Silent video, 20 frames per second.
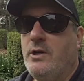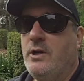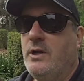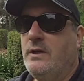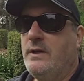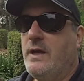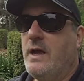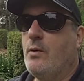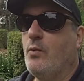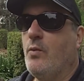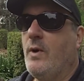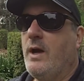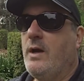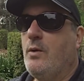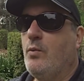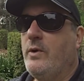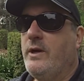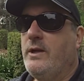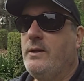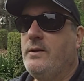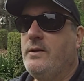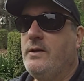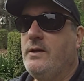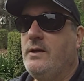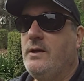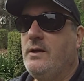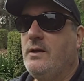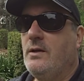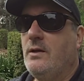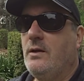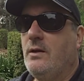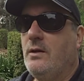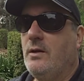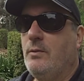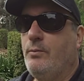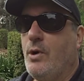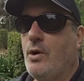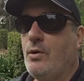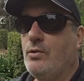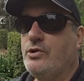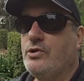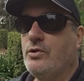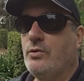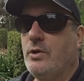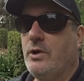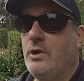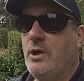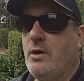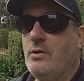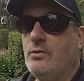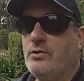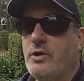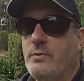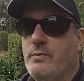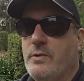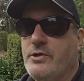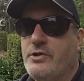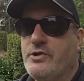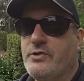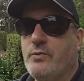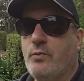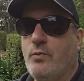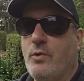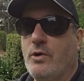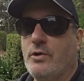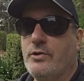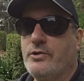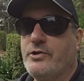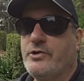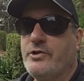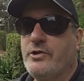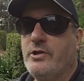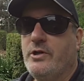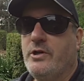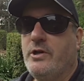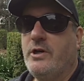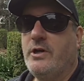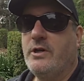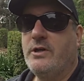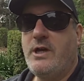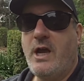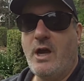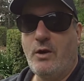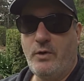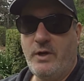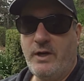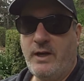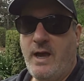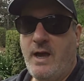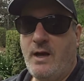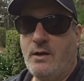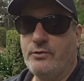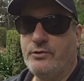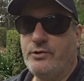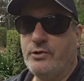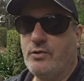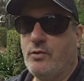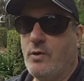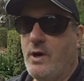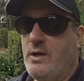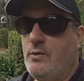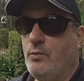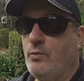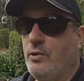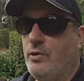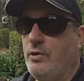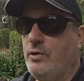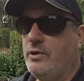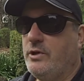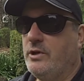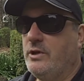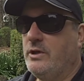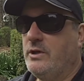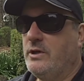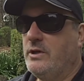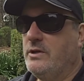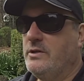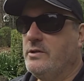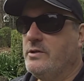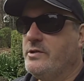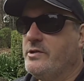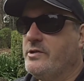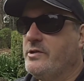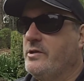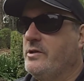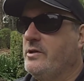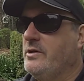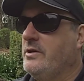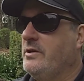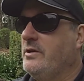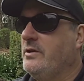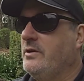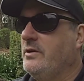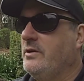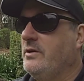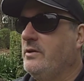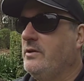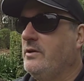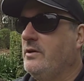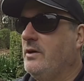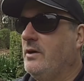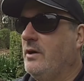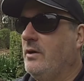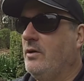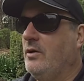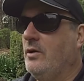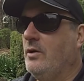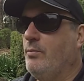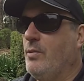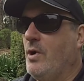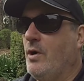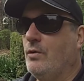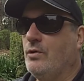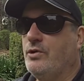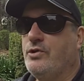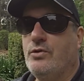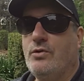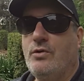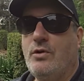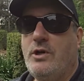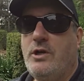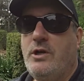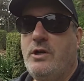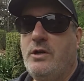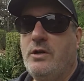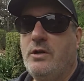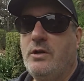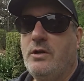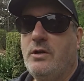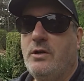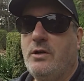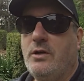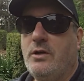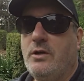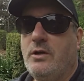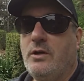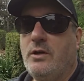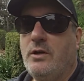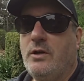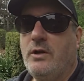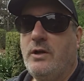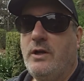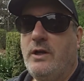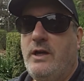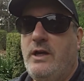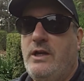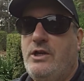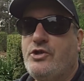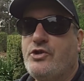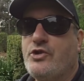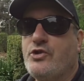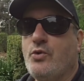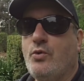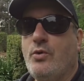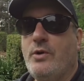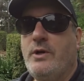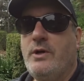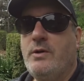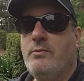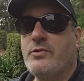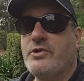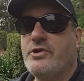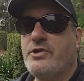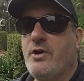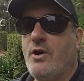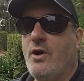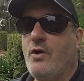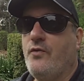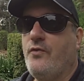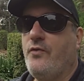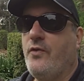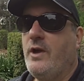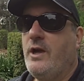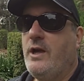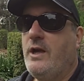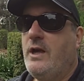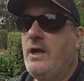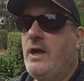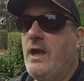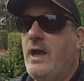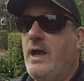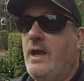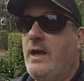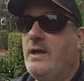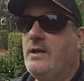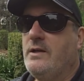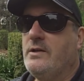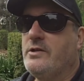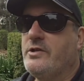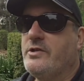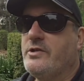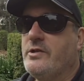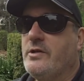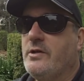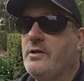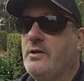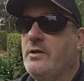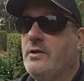And that way, when the laboratory alchemist was carrying out the great work in his laboratory, he saw himself as